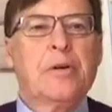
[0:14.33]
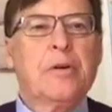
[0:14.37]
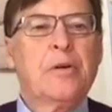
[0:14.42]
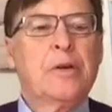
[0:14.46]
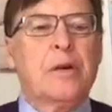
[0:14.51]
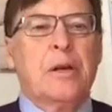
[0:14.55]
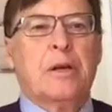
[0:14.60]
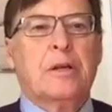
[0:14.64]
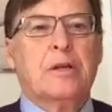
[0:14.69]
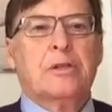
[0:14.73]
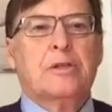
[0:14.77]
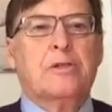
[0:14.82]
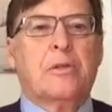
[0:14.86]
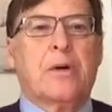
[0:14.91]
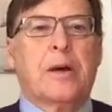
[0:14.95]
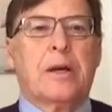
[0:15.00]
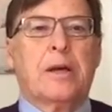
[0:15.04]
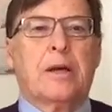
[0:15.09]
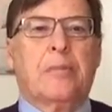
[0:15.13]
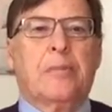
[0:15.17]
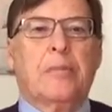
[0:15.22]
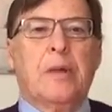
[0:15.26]
Okay, let's
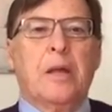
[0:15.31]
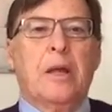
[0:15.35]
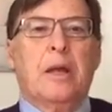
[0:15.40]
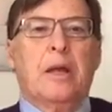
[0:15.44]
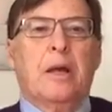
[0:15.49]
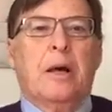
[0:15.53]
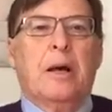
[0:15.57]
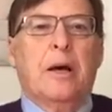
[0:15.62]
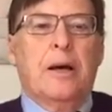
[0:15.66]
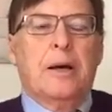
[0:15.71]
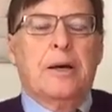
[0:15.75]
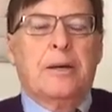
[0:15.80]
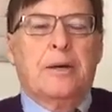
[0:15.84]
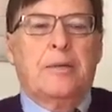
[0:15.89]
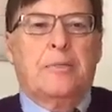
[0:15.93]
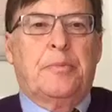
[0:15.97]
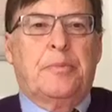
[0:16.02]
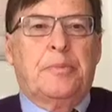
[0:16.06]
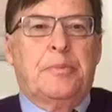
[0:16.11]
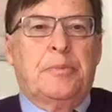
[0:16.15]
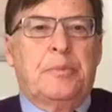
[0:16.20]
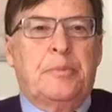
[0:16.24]
try again.
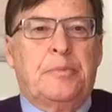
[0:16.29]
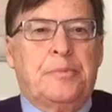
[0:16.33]
Um,